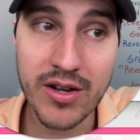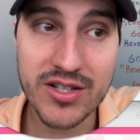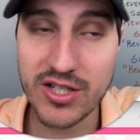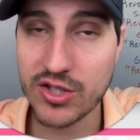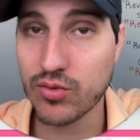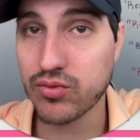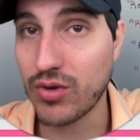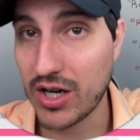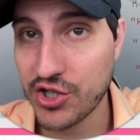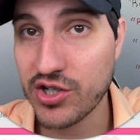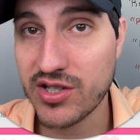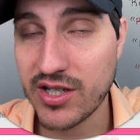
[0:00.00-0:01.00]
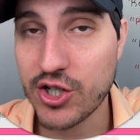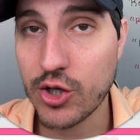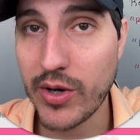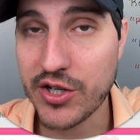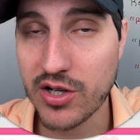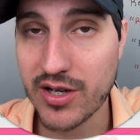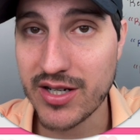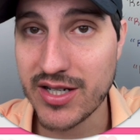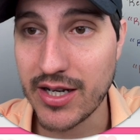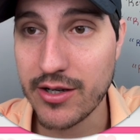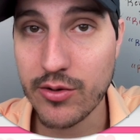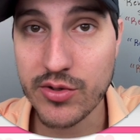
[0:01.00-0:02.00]
as this Russia situation
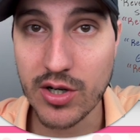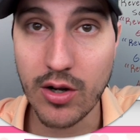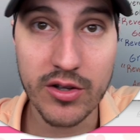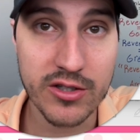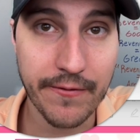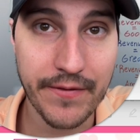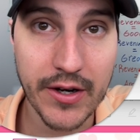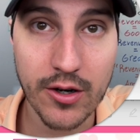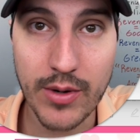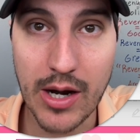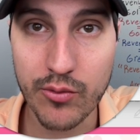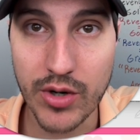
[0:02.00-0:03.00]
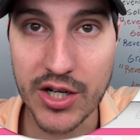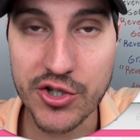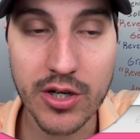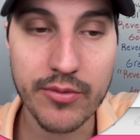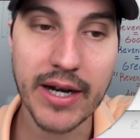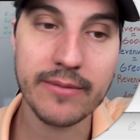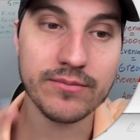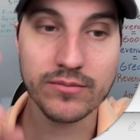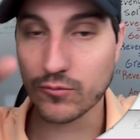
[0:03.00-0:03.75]
continues and all this fear around Russia, right?